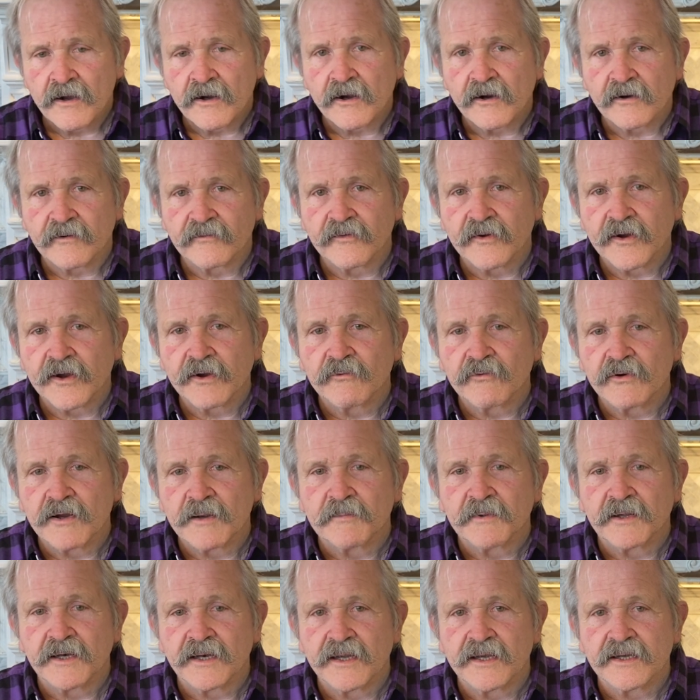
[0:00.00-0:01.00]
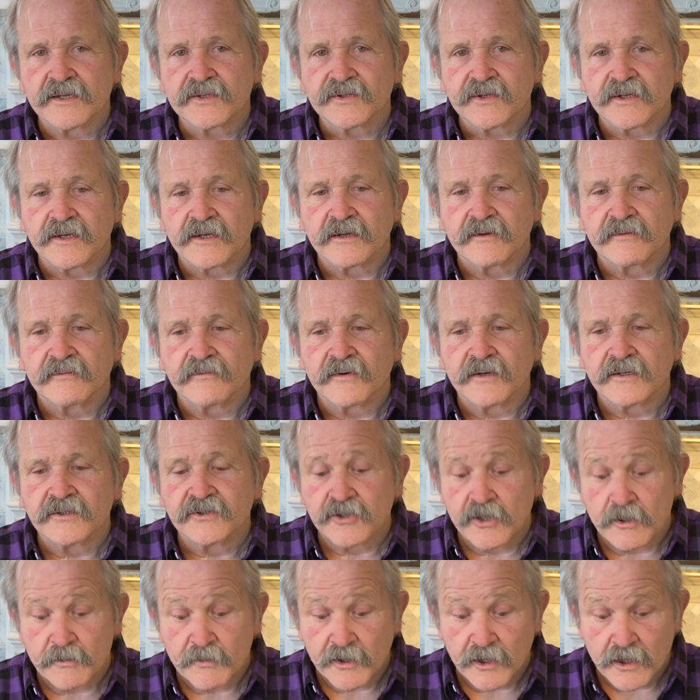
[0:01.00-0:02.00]
are very reminiscent of
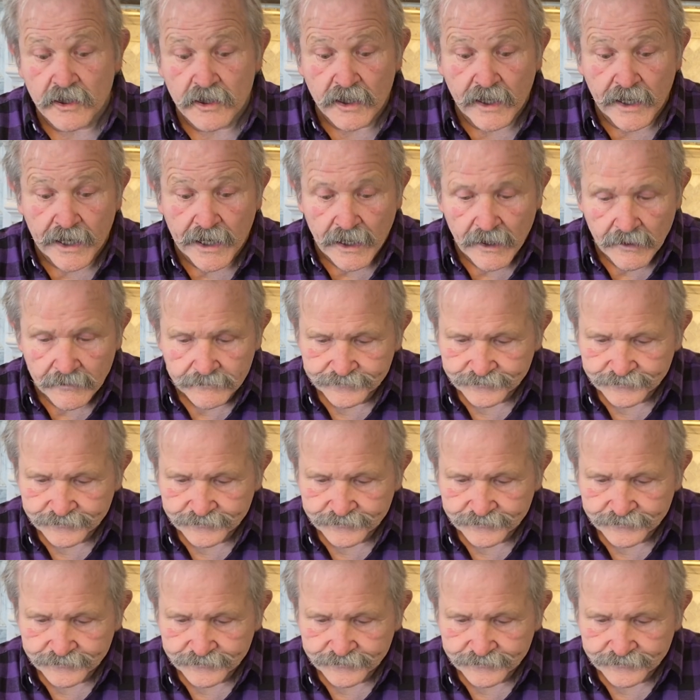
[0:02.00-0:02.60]
German cooking.